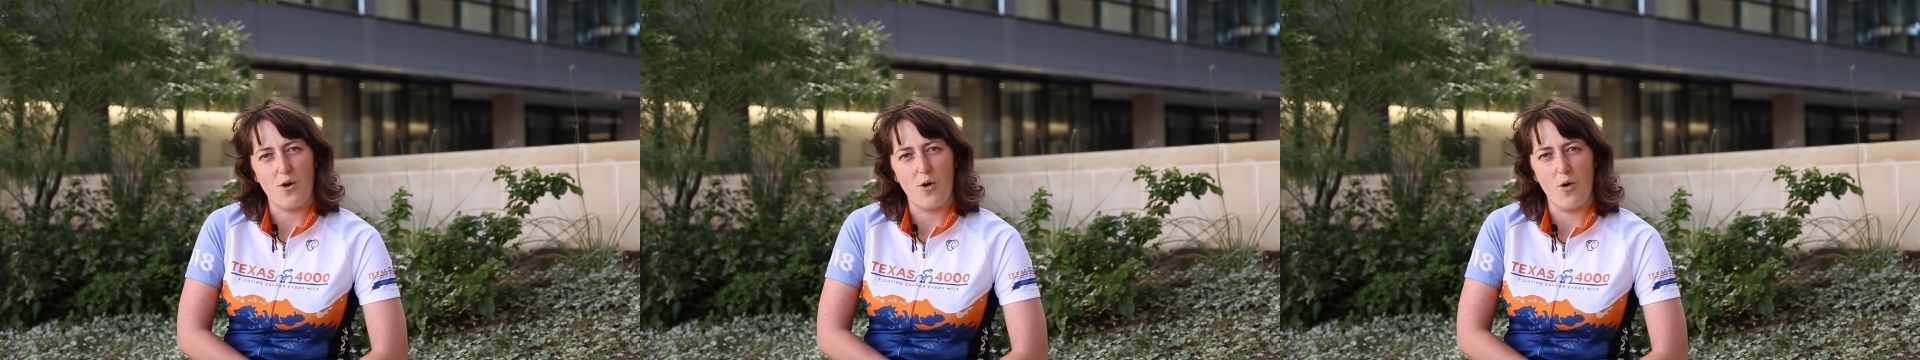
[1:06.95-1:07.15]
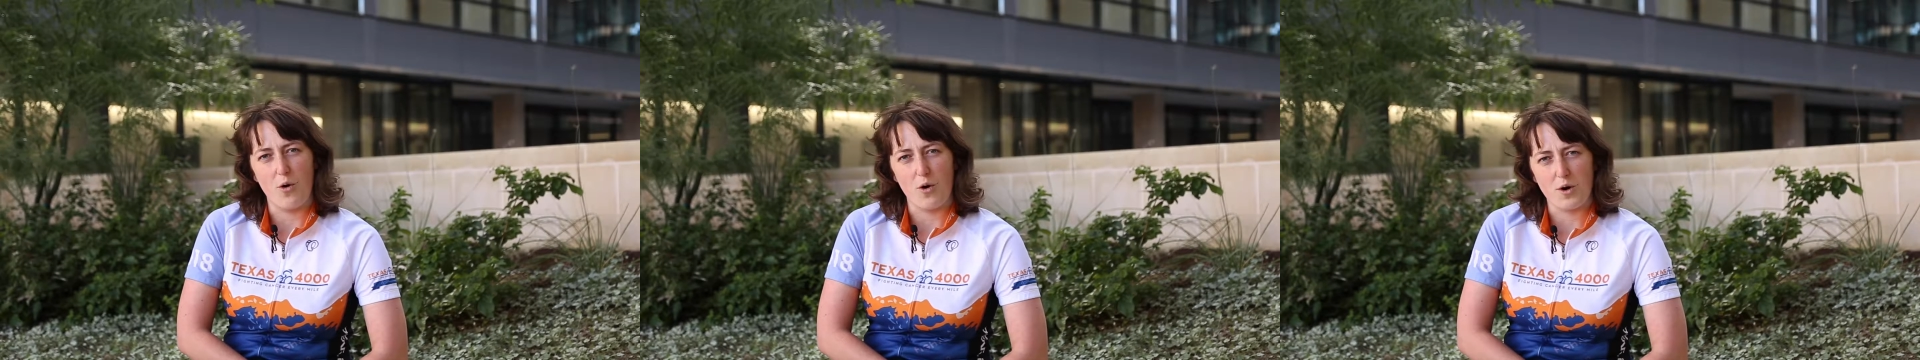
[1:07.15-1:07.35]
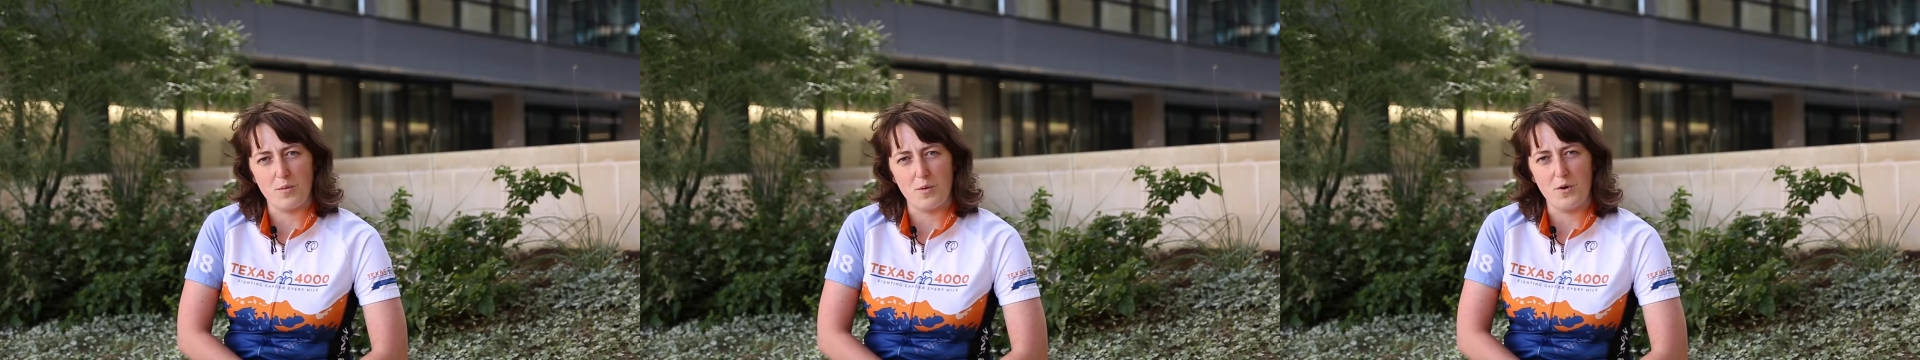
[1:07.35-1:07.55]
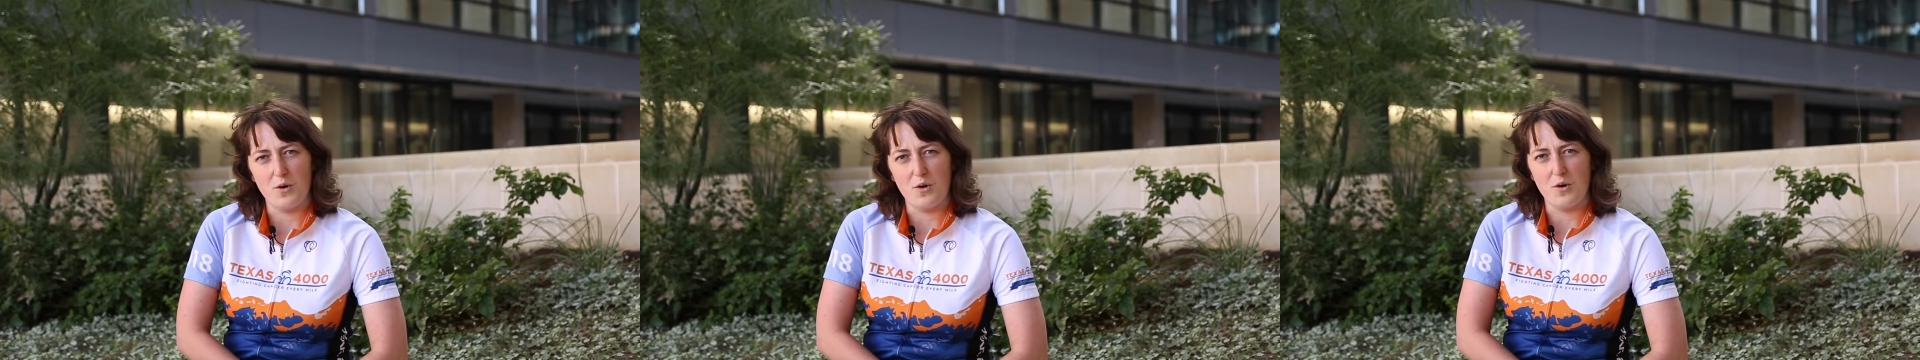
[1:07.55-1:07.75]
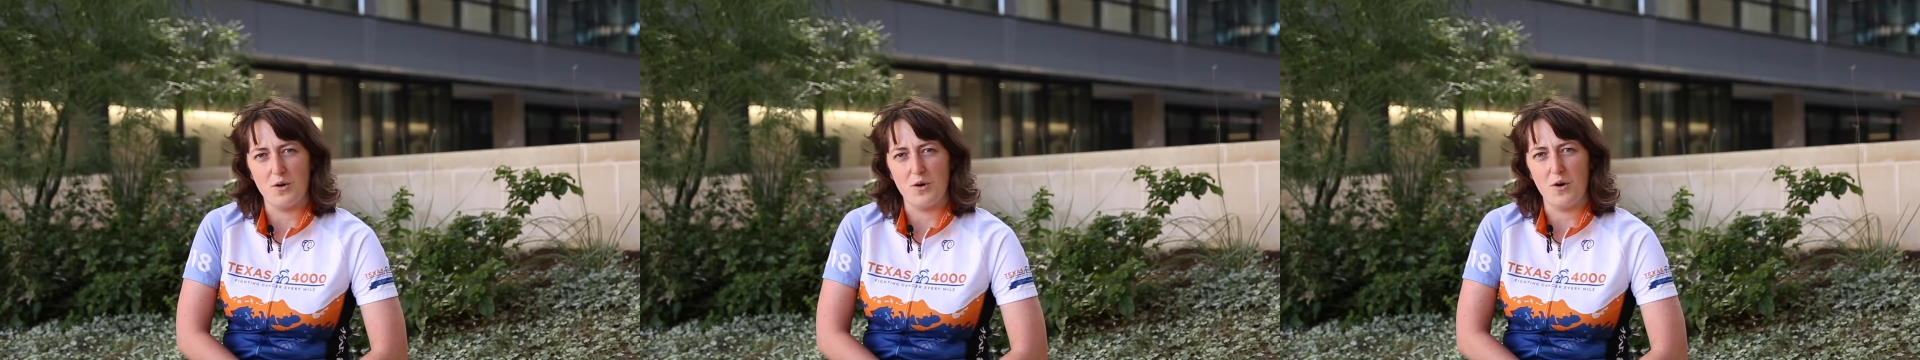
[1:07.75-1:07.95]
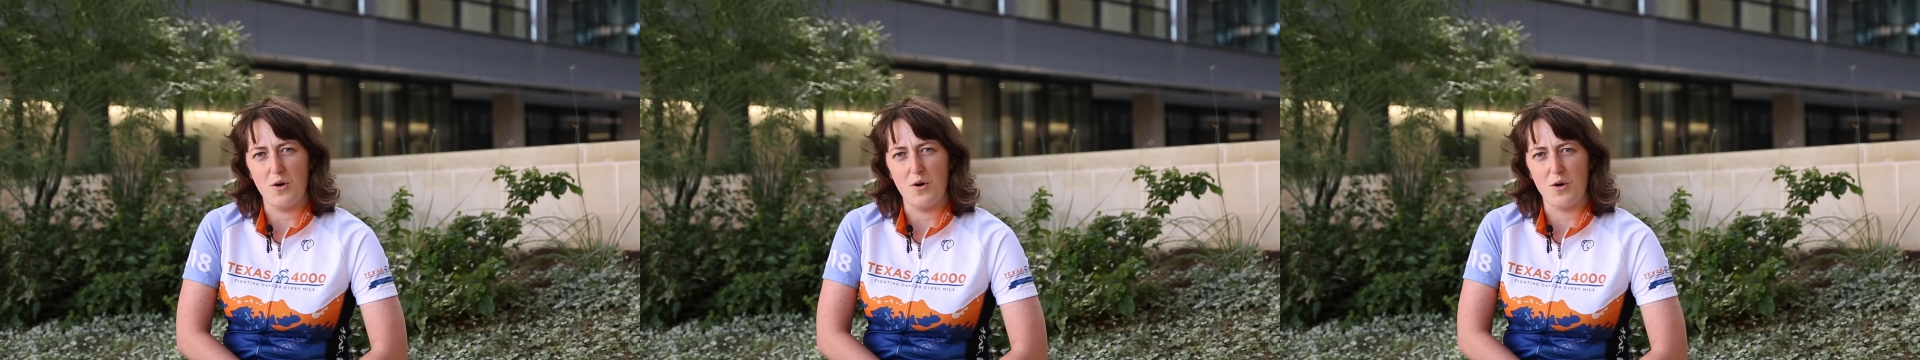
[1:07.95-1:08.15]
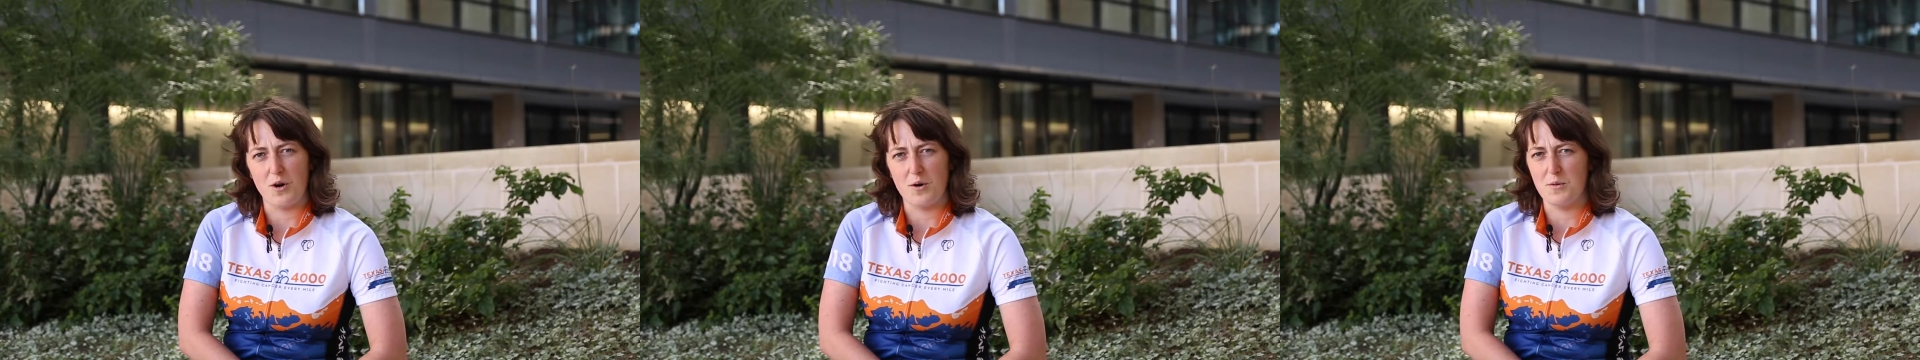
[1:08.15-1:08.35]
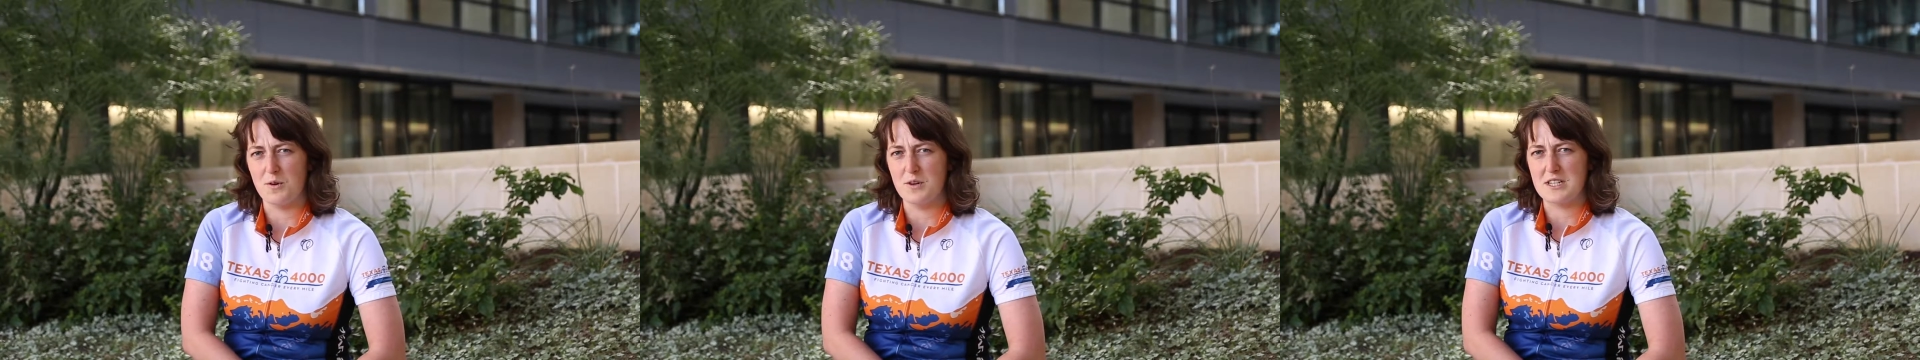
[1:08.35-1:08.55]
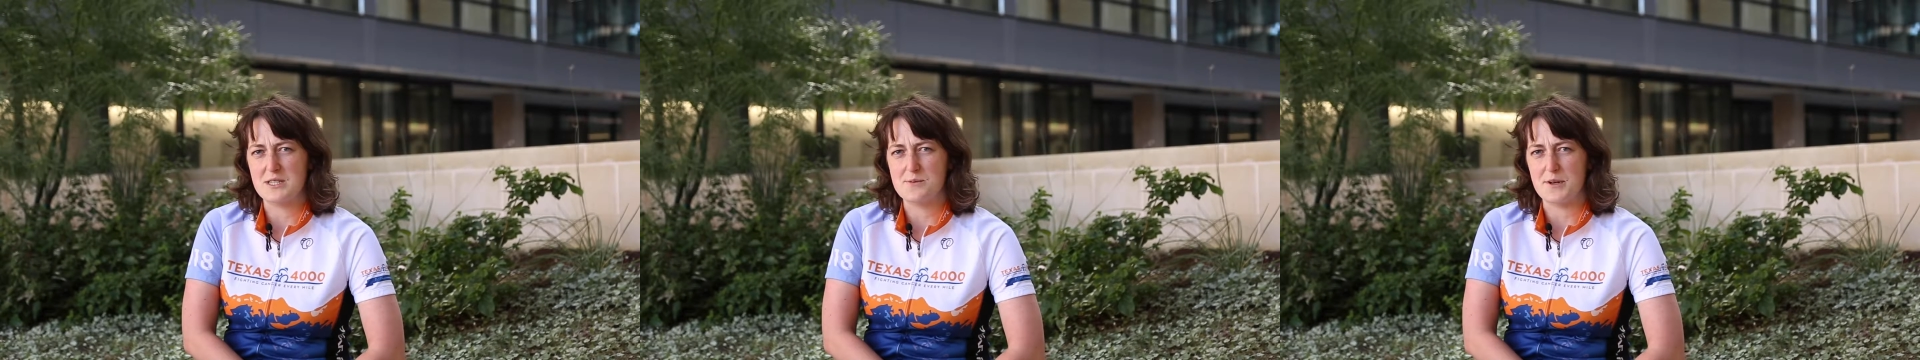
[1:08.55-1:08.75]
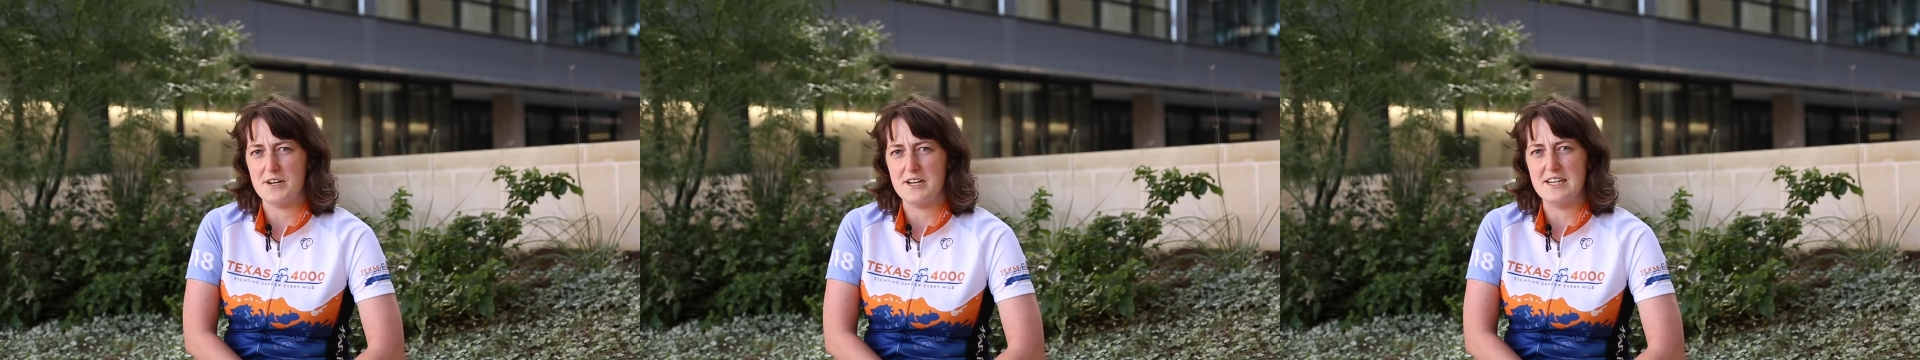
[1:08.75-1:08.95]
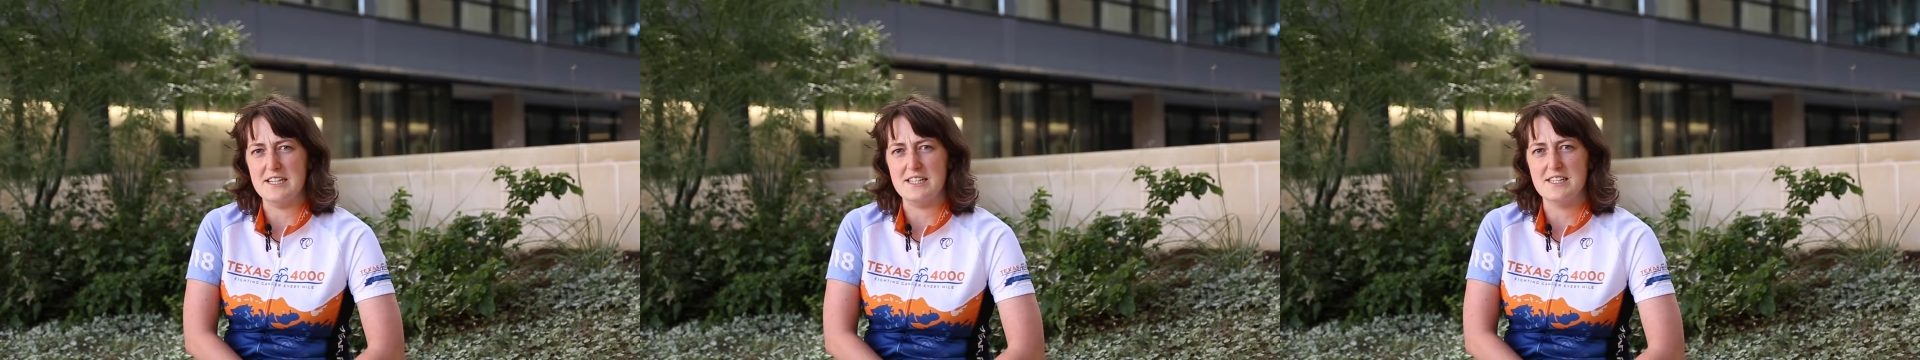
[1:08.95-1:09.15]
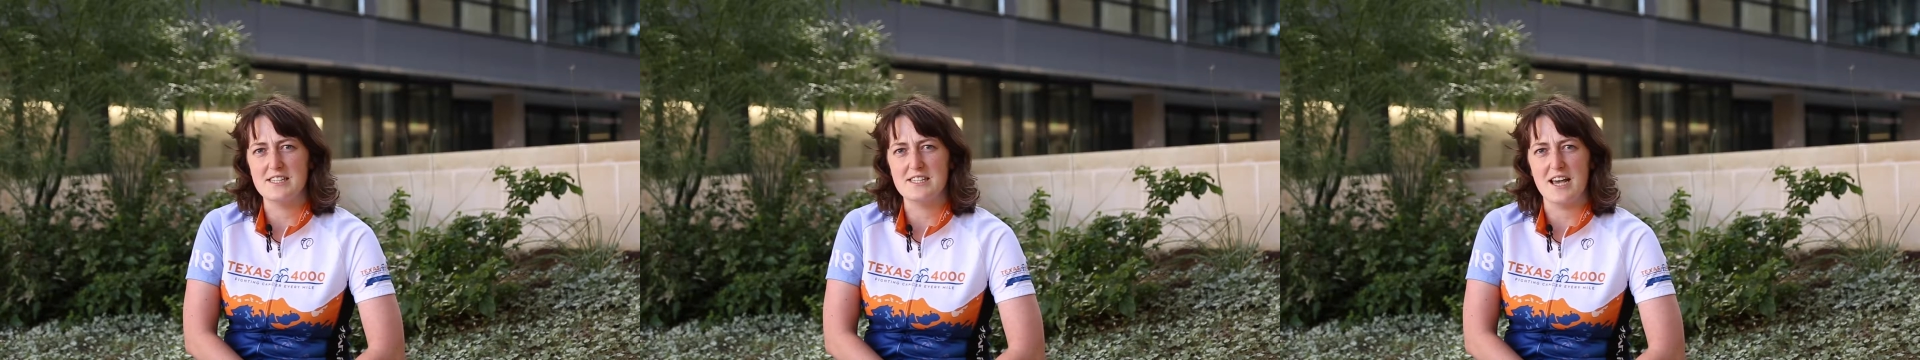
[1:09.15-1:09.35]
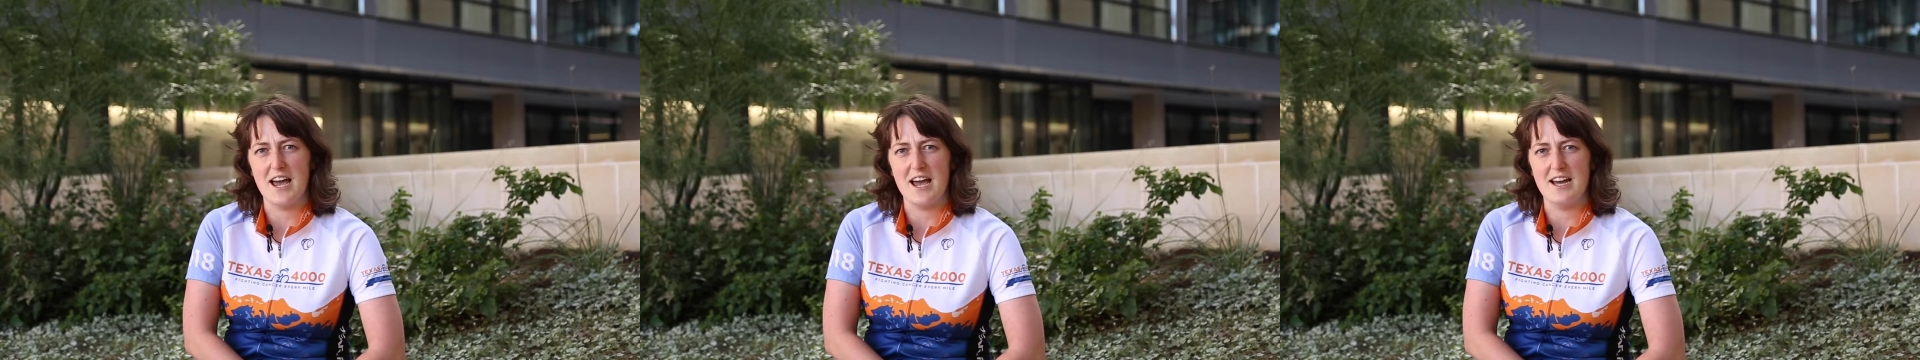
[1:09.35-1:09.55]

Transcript: a horrible experience